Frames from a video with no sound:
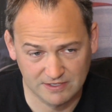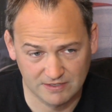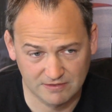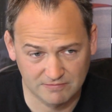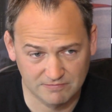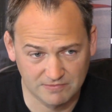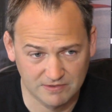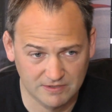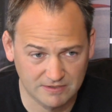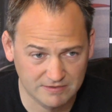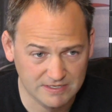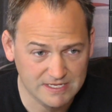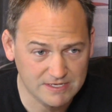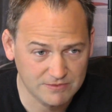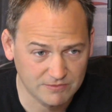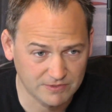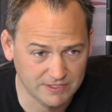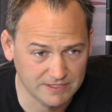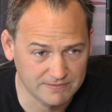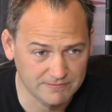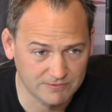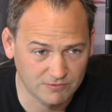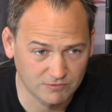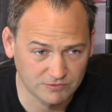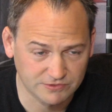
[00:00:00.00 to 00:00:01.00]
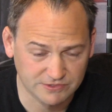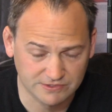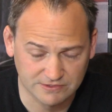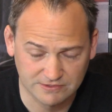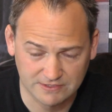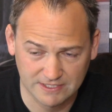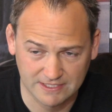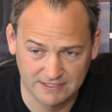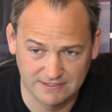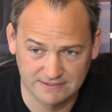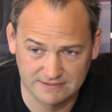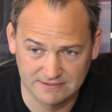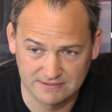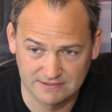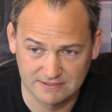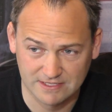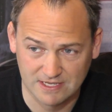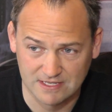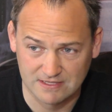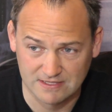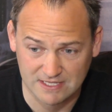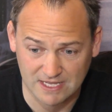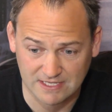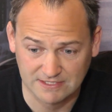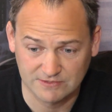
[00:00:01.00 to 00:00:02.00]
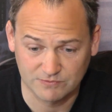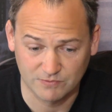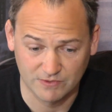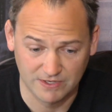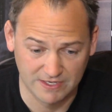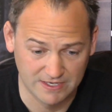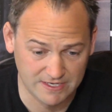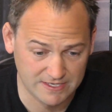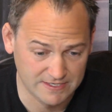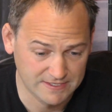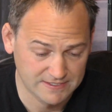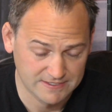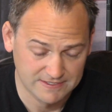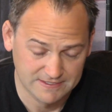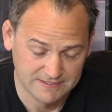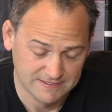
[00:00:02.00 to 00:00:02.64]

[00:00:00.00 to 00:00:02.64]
are equally important, and that's where